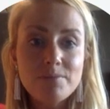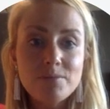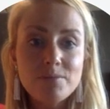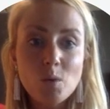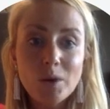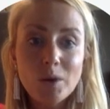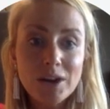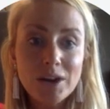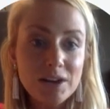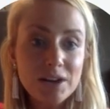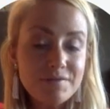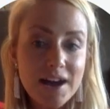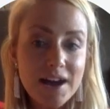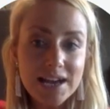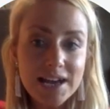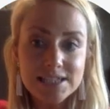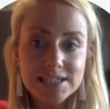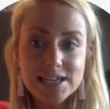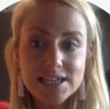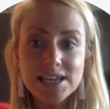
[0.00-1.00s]
where to
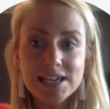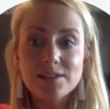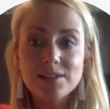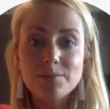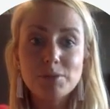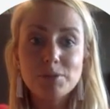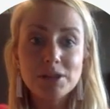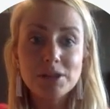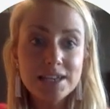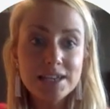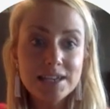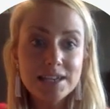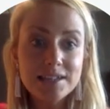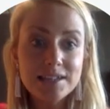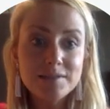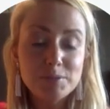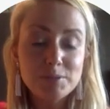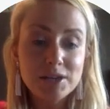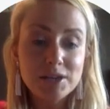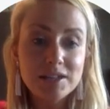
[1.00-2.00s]
find it,
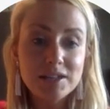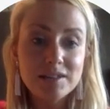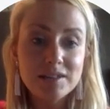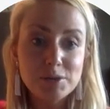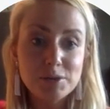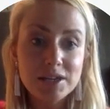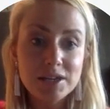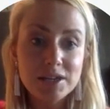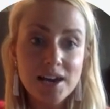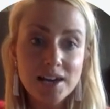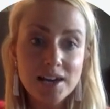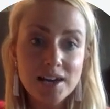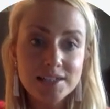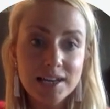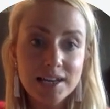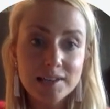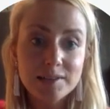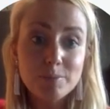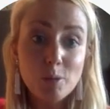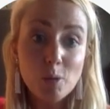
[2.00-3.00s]
please, please, please
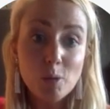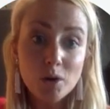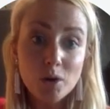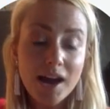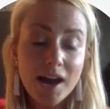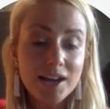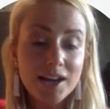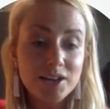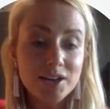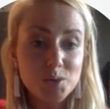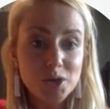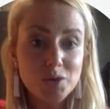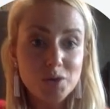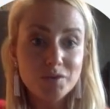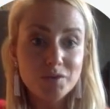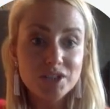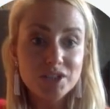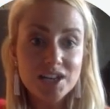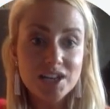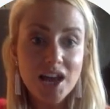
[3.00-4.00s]
contact
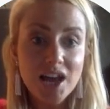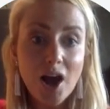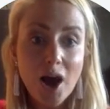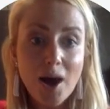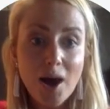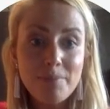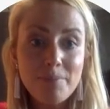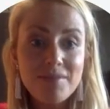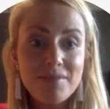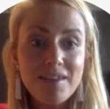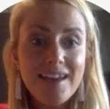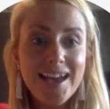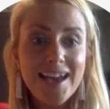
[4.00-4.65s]
support@20over10.com,